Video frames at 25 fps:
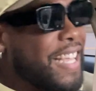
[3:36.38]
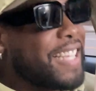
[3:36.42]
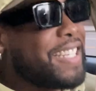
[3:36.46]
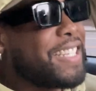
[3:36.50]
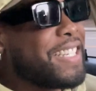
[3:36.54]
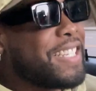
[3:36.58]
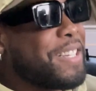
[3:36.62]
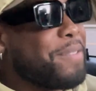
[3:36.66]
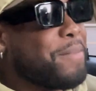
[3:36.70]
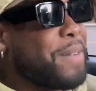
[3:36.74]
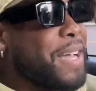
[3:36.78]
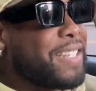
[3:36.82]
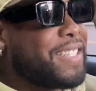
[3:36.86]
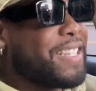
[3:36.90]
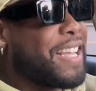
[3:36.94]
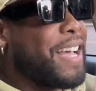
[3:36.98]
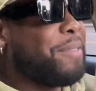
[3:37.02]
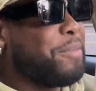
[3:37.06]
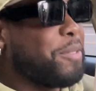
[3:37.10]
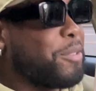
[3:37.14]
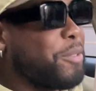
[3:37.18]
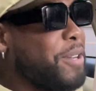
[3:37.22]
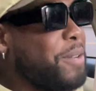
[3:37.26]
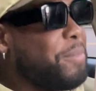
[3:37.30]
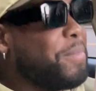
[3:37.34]
is in my top
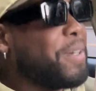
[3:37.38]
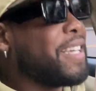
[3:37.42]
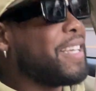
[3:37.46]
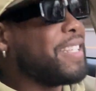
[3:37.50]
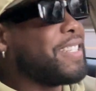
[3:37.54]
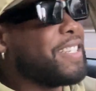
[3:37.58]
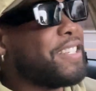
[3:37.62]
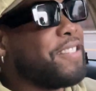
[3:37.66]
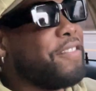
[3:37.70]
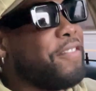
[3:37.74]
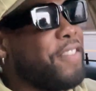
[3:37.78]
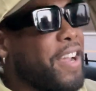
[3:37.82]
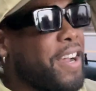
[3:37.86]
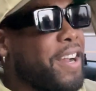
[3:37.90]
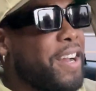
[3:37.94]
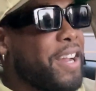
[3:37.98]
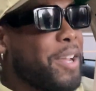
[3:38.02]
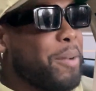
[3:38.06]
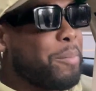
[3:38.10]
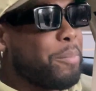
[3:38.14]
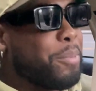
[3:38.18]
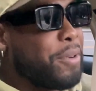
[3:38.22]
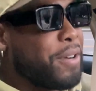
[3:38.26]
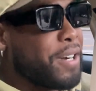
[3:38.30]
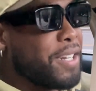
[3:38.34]
3 because it's very
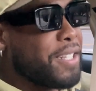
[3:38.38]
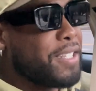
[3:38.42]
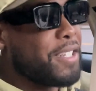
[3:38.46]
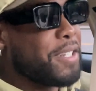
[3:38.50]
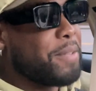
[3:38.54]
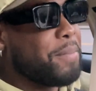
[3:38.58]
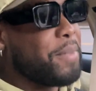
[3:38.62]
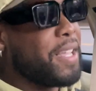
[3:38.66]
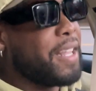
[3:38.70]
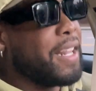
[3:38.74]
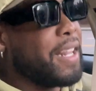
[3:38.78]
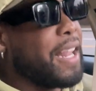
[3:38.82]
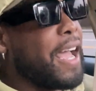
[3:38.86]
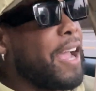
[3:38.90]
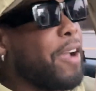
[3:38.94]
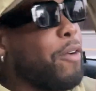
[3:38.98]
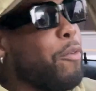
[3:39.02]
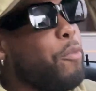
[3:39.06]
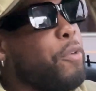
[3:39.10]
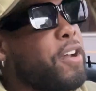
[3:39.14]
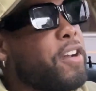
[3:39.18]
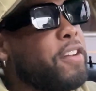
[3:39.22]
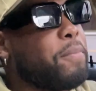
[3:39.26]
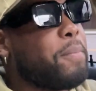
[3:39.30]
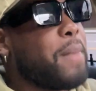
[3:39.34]
important to me. Like,
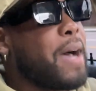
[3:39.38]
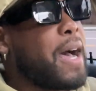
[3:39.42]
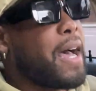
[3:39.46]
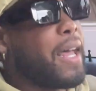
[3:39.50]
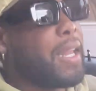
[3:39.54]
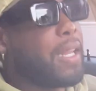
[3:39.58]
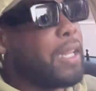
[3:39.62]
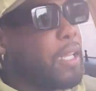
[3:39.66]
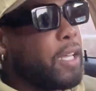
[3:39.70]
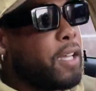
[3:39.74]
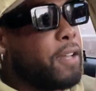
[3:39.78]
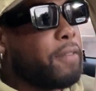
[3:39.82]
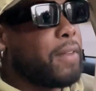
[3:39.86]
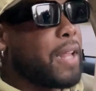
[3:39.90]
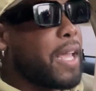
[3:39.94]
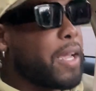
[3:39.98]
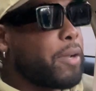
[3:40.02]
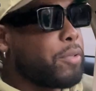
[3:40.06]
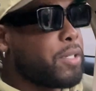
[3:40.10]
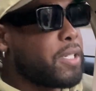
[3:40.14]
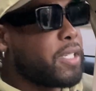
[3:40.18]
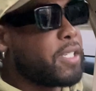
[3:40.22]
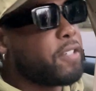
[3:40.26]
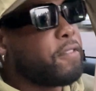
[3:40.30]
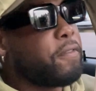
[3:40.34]
one of my love
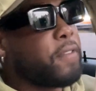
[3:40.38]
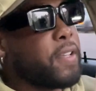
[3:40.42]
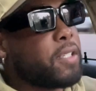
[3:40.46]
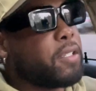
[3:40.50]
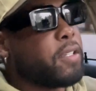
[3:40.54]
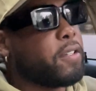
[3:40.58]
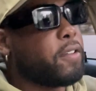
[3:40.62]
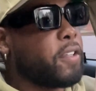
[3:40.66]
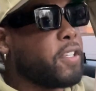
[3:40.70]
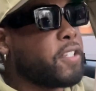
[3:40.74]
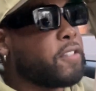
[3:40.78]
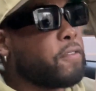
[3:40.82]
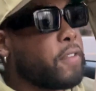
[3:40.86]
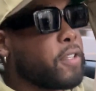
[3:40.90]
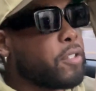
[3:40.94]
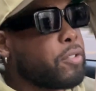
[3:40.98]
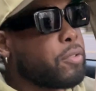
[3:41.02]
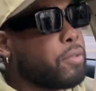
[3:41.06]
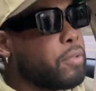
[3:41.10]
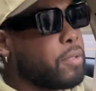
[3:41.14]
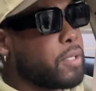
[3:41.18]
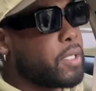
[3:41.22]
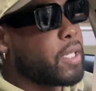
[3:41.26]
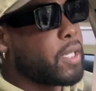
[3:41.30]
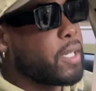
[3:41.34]
languages is
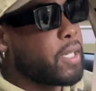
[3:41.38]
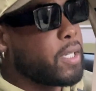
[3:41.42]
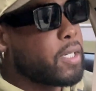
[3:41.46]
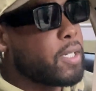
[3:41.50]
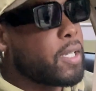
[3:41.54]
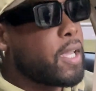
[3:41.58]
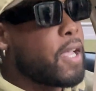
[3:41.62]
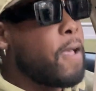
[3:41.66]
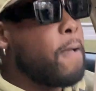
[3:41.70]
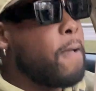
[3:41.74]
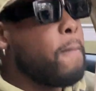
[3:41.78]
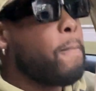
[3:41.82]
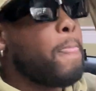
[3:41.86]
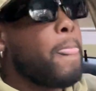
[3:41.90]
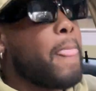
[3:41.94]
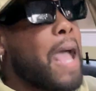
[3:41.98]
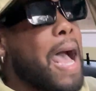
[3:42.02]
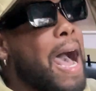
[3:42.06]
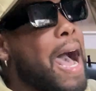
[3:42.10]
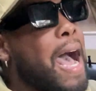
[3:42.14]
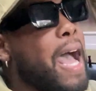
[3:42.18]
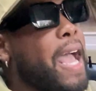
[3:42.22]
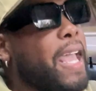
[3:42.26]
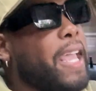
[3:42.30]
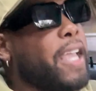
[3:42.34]
physical touch.
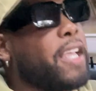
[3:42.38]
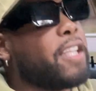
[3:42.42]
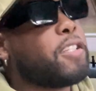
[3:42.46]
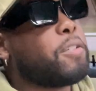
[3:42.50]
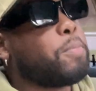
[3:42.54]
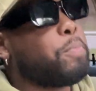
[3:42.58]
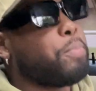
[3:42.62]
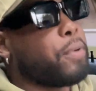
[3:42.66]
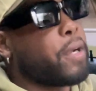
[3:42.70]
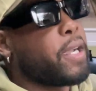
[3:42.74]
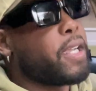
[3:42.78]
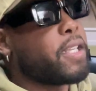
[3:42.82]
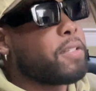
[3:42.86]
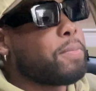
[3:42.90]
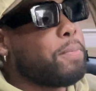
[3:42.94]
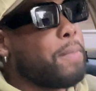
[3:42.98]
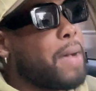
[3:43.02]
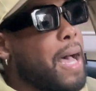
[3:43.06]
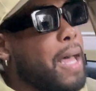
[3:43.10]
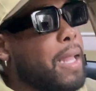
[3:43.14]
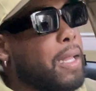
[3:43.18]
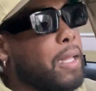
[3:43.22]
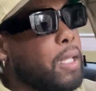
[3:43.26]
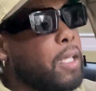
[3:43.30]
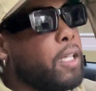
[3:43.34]
I express my
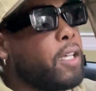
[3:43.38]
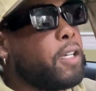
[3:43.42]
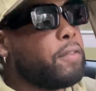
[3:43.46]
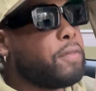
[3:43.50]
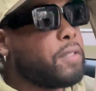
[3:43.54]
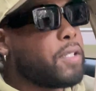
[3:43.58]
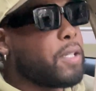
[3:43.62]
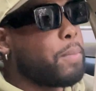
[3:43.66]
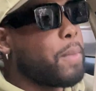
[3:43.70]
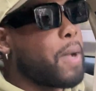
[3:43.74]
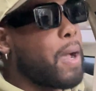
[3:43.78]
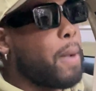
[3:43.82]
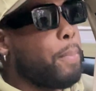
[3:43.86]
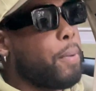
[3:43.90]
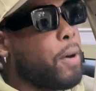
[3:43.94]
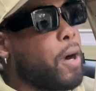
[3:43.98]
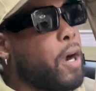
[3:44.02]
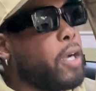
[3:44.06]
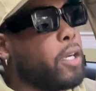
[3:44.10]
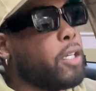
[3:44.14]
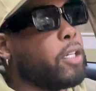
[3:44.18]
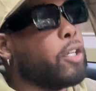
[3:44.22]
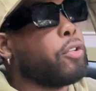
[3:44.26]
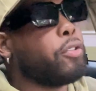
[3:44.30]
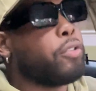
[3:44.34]
love to my
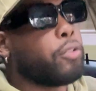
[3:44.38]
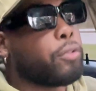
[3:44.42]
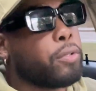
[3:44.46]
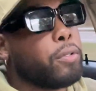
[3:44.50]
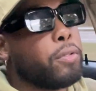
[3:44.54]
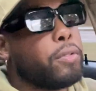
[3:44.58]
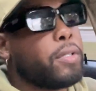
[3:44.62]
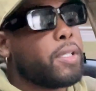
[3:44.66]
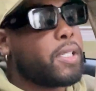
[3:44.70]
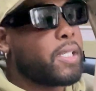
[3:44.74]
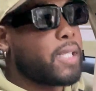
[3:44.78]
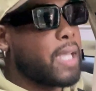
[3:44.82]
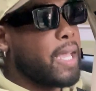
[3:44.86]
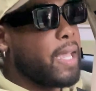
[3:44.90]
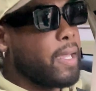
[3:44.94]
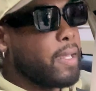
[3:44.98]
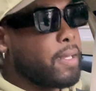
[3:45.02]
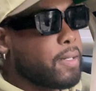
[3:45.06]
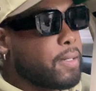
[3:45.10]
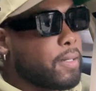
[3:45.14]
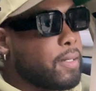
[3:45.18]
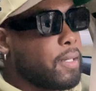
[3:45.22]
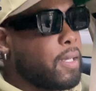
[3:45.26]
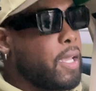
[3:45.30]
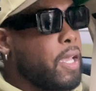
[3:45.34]
partner through
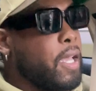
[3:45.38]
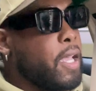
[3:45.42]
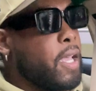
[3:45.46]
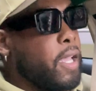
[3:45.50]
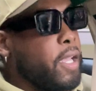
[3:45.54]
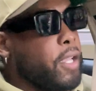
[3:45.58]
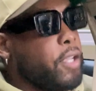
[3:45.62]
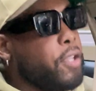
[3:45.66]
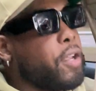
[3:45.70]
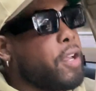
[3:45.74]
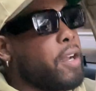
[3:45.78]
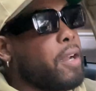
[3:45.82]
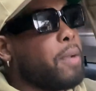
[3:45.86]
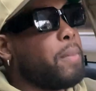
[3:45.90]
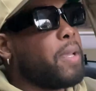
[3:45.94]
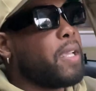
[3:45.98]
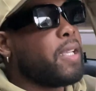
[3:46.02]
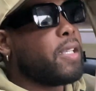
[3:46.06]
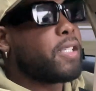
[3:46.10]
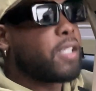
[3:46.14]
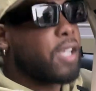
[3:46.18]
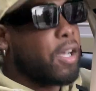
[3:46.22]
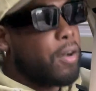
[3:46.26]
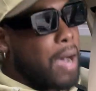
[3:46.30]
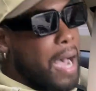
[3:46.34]
sex. You know what I mean?
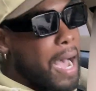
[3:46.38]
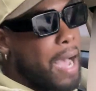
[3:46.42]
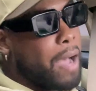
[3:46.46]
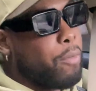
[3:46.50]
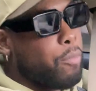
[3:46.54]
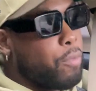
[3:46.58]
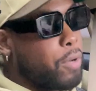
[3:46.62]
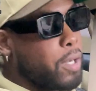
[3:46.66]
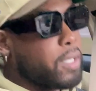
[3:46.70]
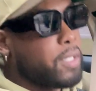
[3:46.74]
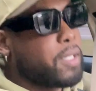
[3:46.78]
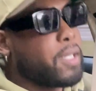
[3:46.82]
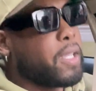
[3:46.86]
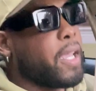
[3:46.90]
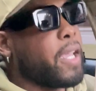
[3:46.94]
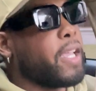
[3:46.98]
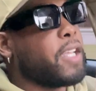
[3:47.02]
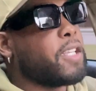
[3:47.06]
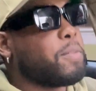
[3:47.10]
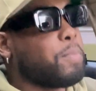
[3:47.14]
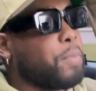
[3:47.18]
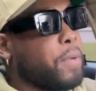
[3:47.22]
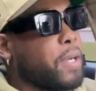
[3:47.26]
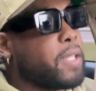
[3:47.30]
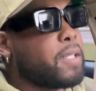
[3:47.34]
So I want to
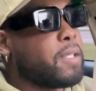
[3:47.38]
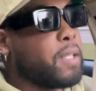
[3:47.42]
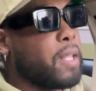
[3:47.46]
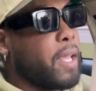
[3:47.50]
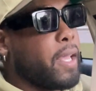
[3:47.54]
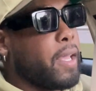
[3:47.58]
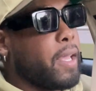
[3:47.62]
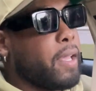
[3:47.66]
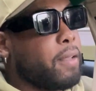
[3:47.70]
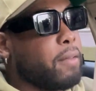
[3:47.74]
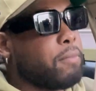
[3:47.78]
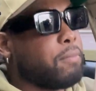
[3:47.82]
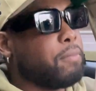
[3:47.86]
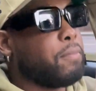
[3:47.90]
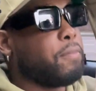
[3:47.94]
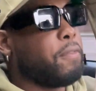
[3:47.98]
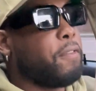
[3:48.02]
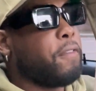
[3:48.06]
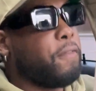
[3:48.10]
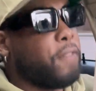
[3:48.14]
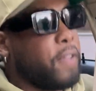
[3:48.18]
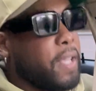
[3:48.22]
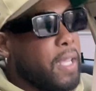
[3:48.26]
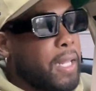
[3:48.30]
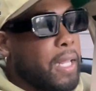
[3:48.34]
express that
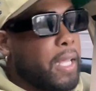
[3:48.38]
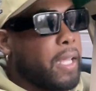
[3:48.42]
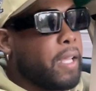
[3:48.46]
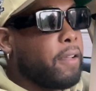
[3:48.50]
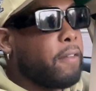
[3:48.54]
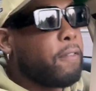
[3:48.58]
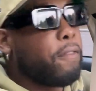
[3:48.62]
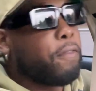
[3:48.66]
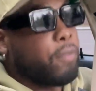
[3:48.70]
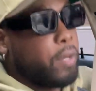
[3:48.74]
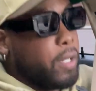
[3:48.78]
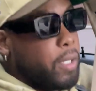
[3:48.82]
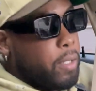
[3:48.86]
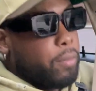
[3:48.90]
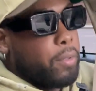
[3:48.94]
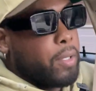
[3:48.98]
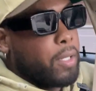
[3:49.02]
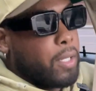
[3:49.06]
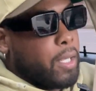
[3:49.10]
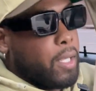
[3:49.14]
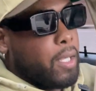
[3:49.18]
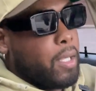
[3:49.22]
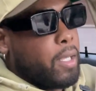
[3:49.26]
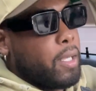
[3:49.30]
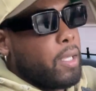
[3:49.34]
feeling frequently.